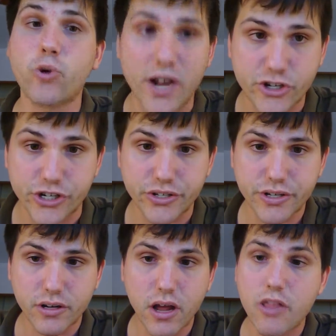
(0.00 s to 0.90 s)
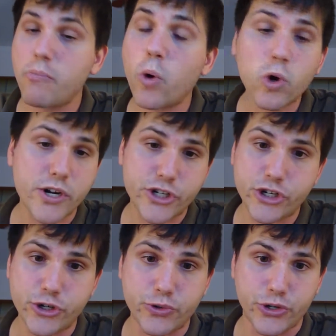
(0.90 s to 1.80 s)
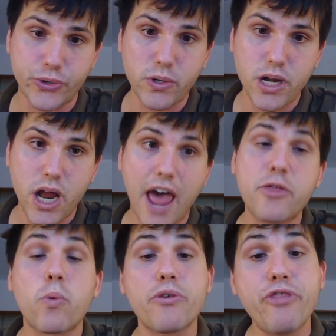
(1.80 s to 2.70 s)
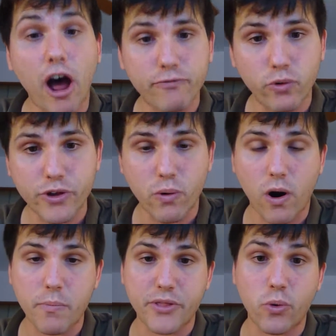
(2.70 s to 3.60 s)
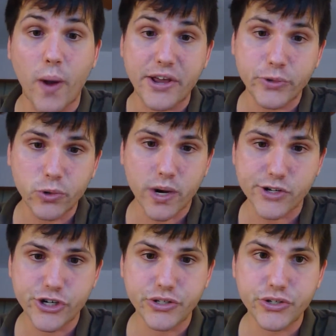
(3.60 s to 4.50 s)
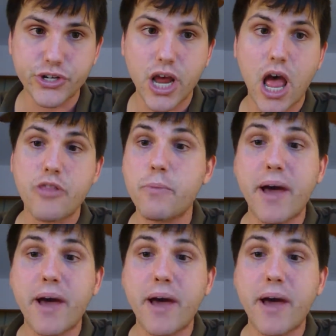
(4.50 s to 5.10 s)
questions. The more questions you do, and the more thoughtful you are about the way you do questions, the